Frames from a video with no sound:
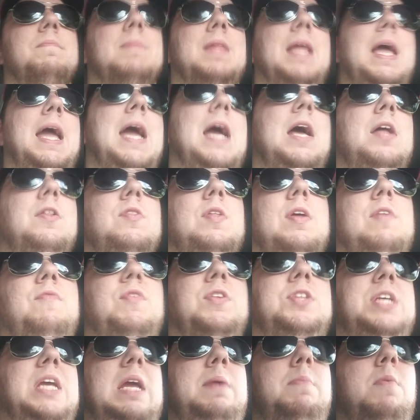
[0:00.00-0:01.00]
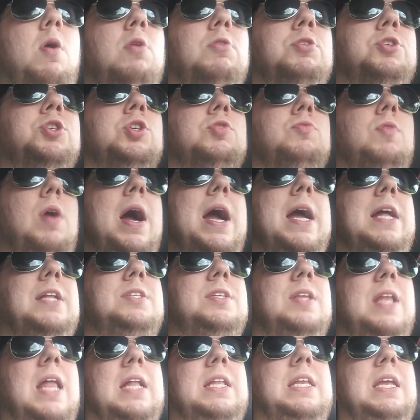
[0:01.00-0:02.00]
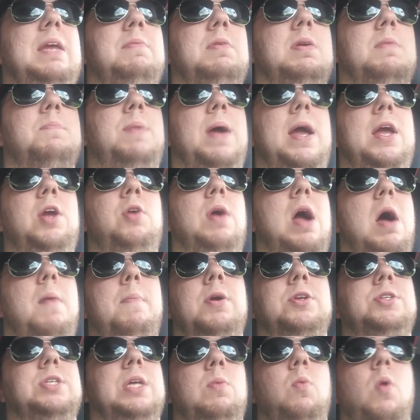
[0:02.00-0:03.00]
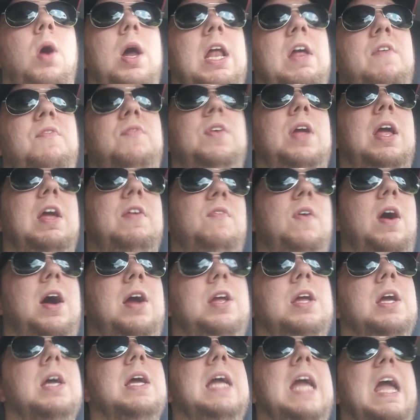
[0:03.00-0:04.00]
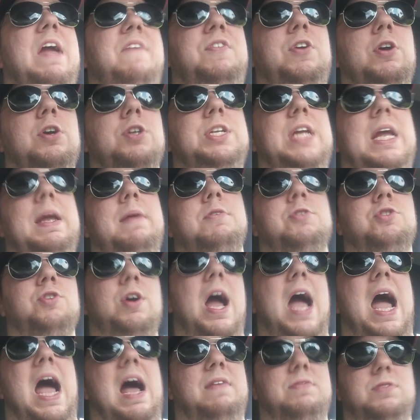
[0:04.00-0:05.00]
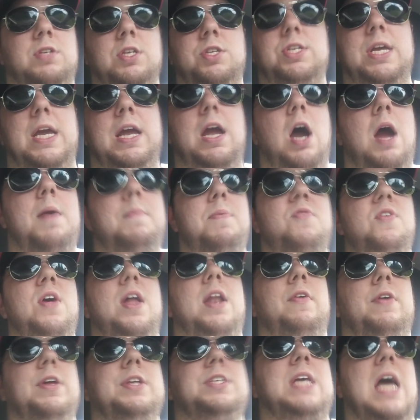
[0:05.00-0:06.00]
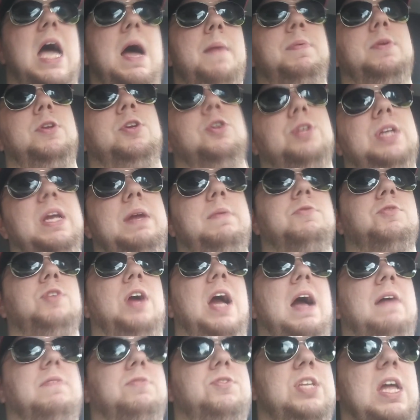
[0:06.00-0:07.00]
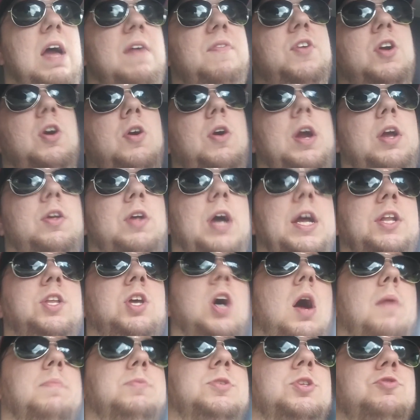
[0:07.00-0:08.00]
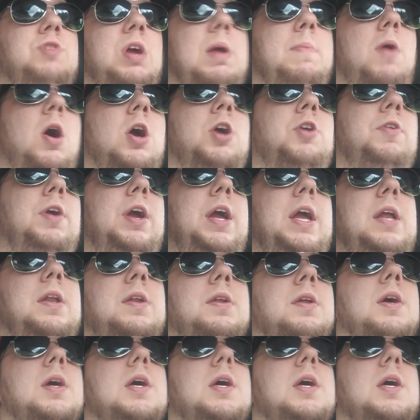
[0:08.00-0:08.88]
And if a team owns your rights, then that team can pay you how much they want. If your team drafts, let's say hypothetically this happened, your team drafts Steph Curry, Klay Thompson, Draymond Green,